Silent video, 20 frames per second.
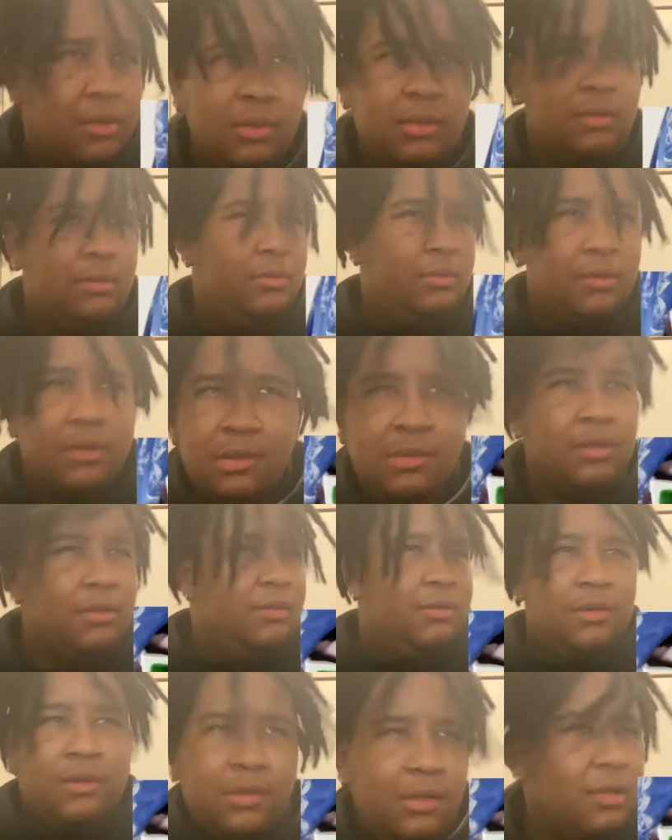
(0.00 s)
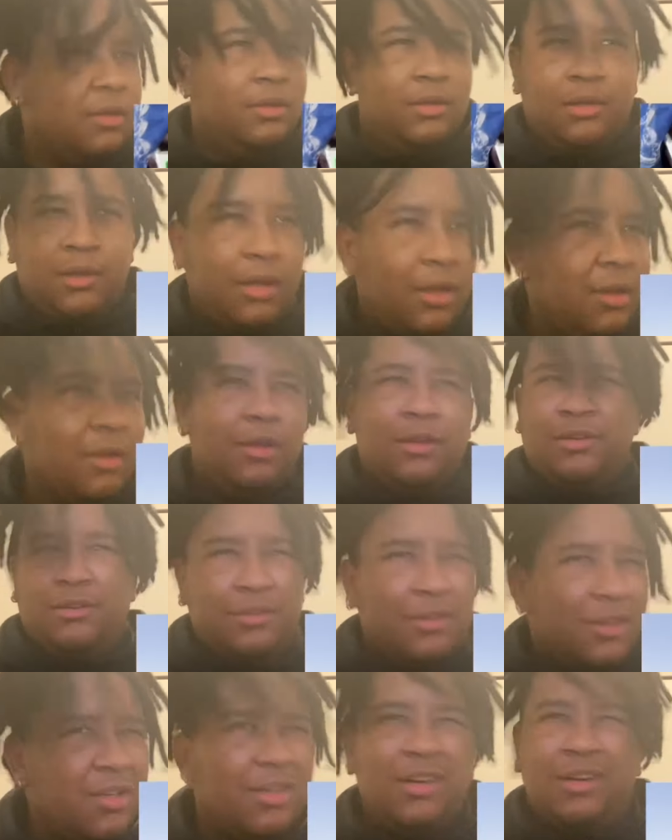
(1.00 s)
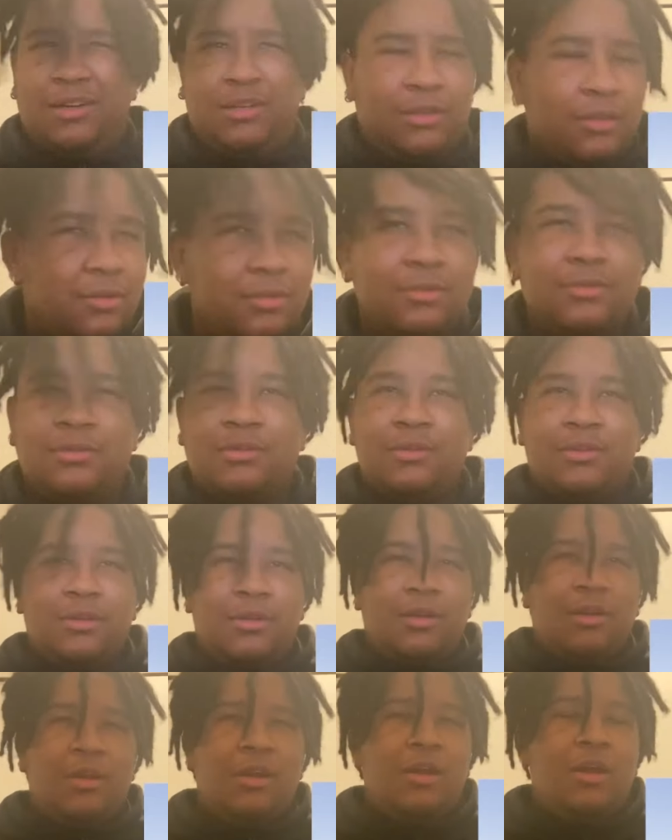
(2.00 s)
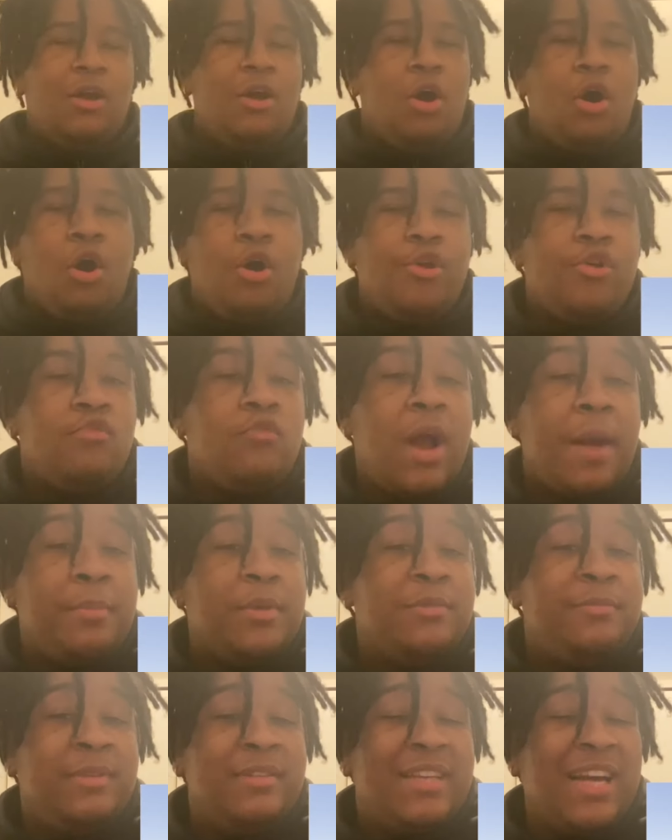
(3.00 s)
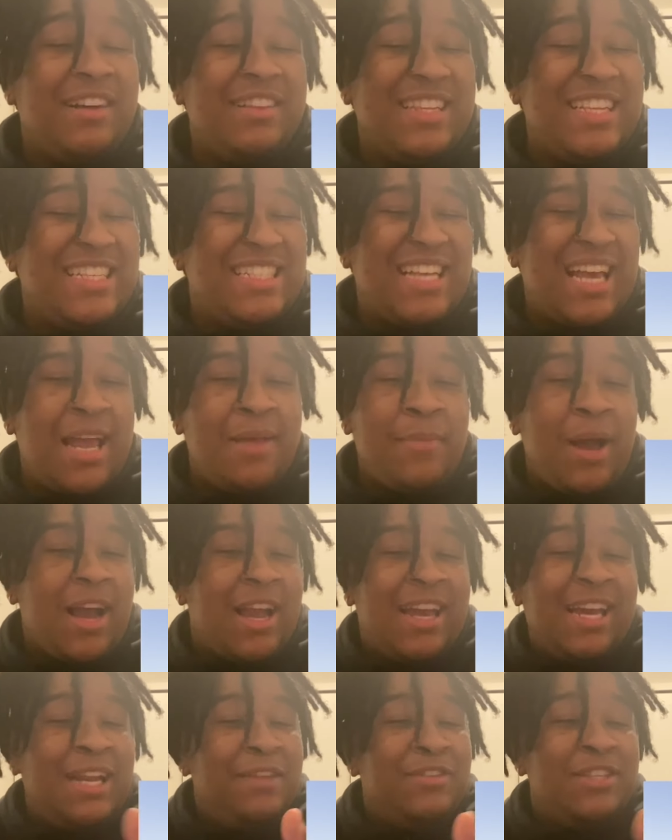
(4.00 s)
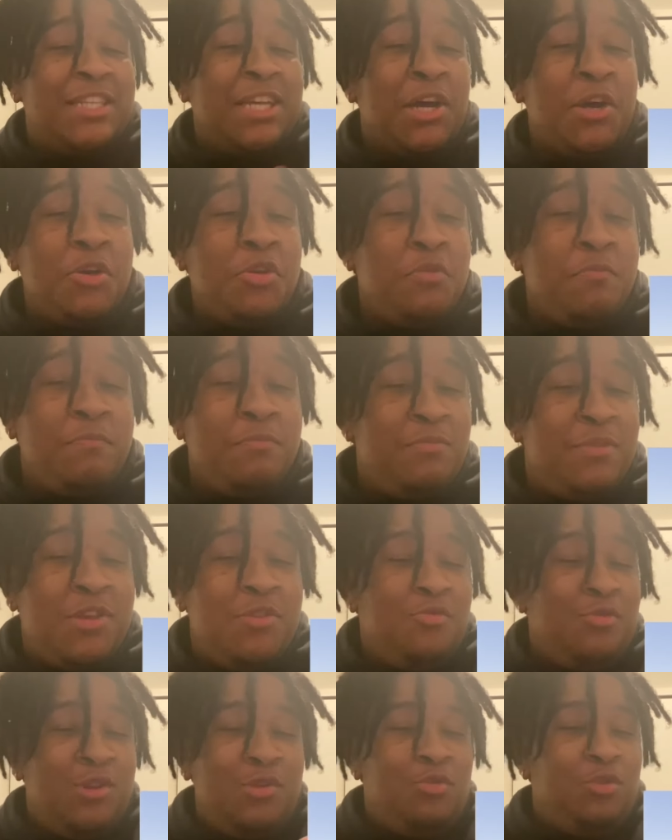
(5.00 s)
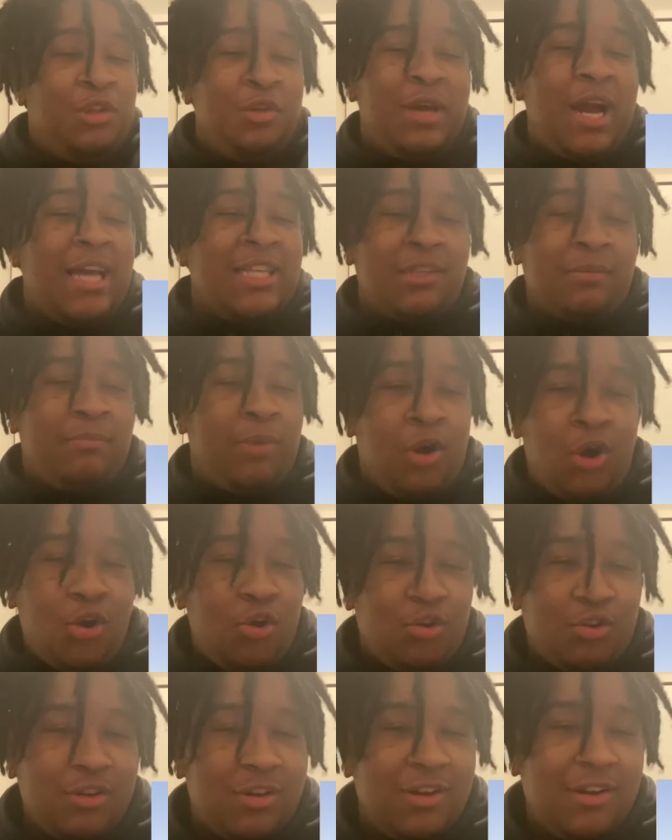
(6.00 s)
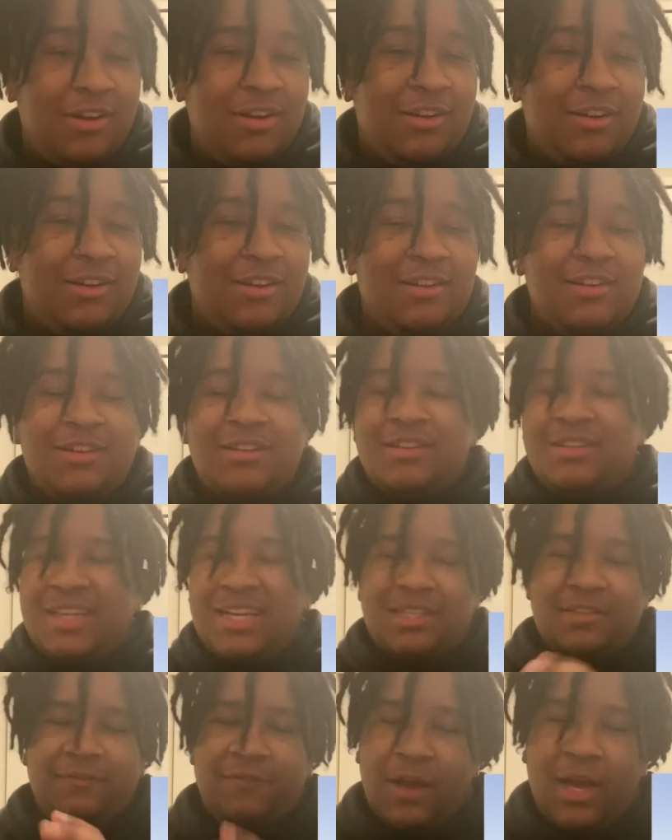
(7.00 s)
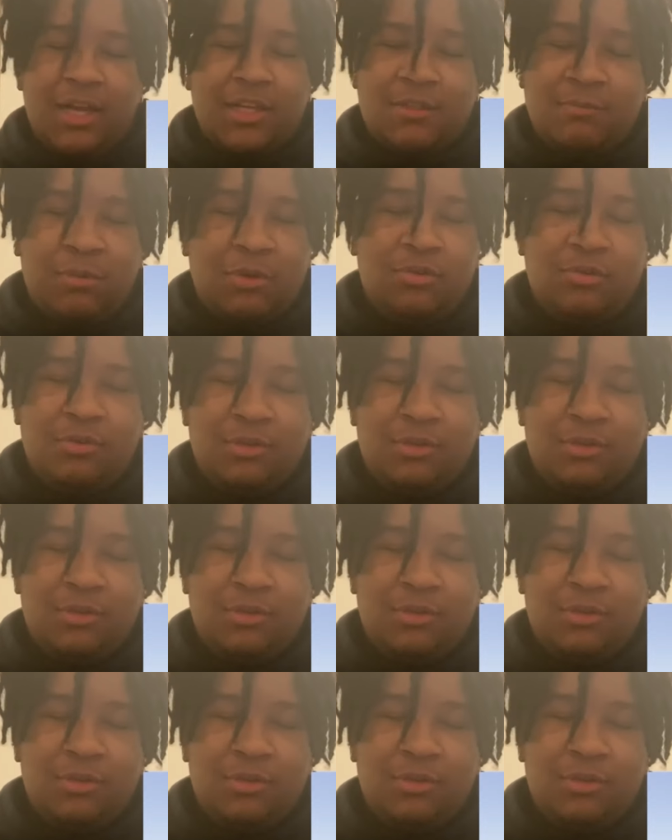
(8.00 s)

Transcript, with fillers: Besides, I couldn't even tell you apart. I just put up in a chain. All you rappers be sounding the same. I can't even tell you. You you you guys apart. That's facts, bro.